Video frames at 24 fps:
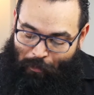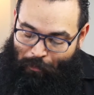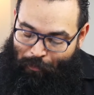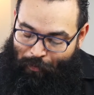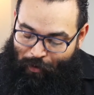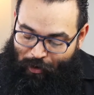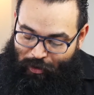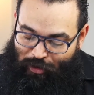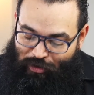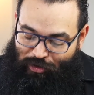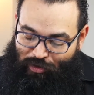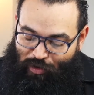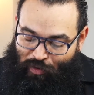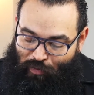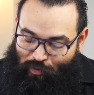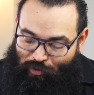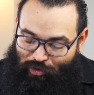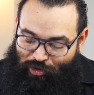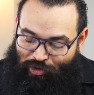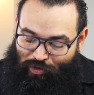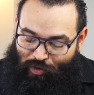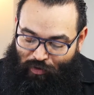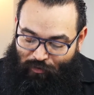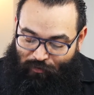person
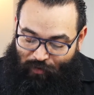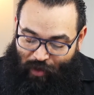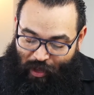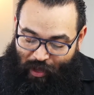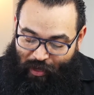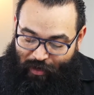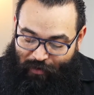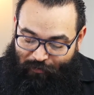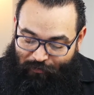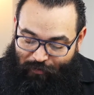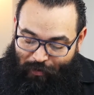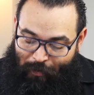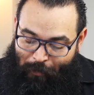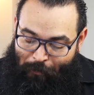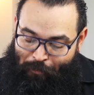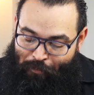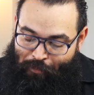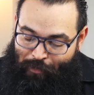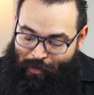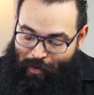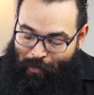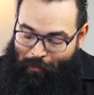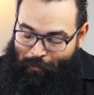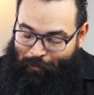will survive.
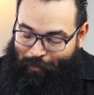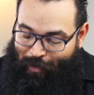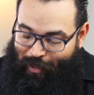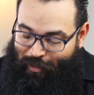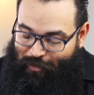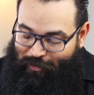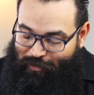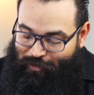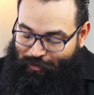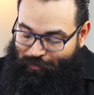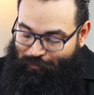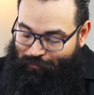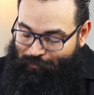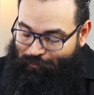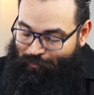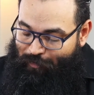But